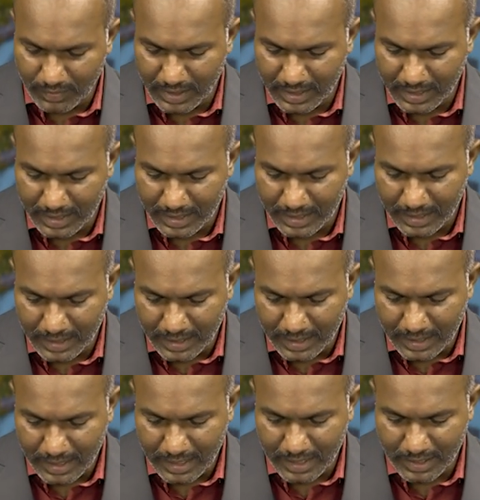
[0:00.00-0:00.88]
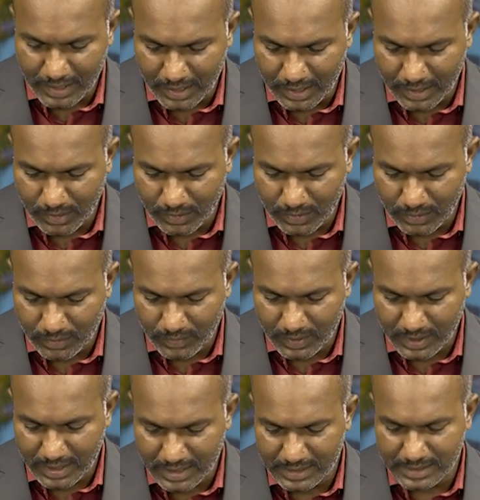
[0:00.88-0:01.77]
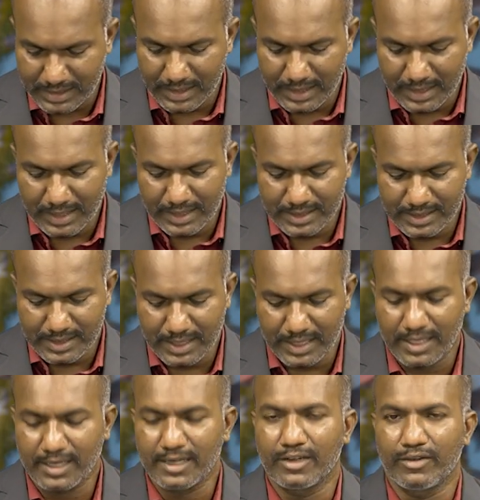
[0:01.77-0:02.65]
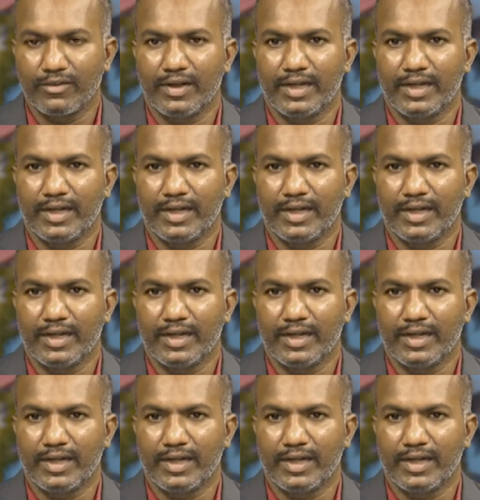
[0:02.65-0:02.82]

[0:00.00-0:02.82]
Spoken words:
winding and another one is secondary